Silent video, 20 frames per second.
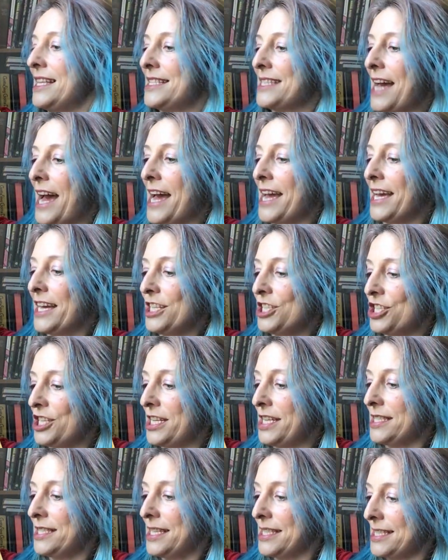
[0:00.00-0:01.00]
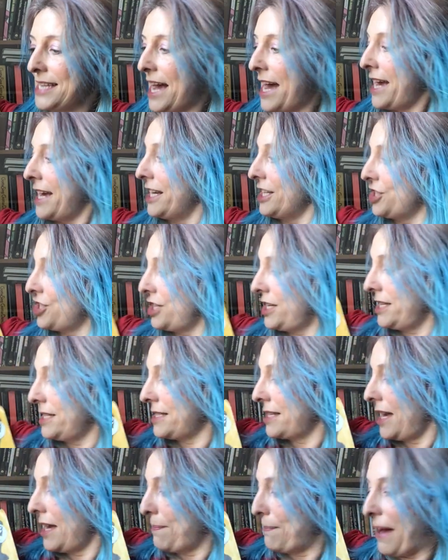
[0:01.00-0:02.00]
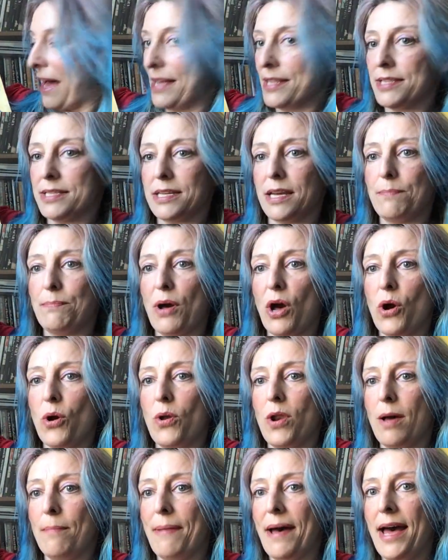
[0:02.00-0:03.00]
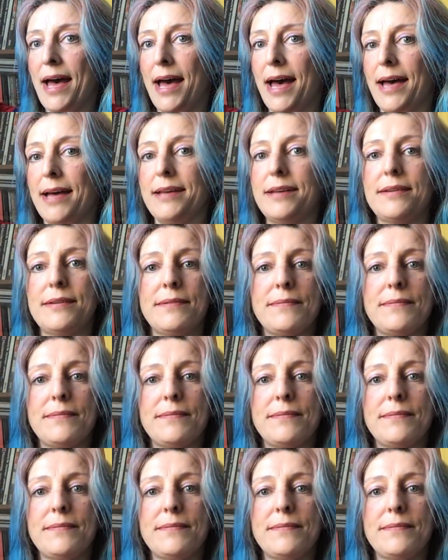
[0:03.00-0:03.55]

Tiger Cheetah, Tiger Cheetah, Panda Polar Bear.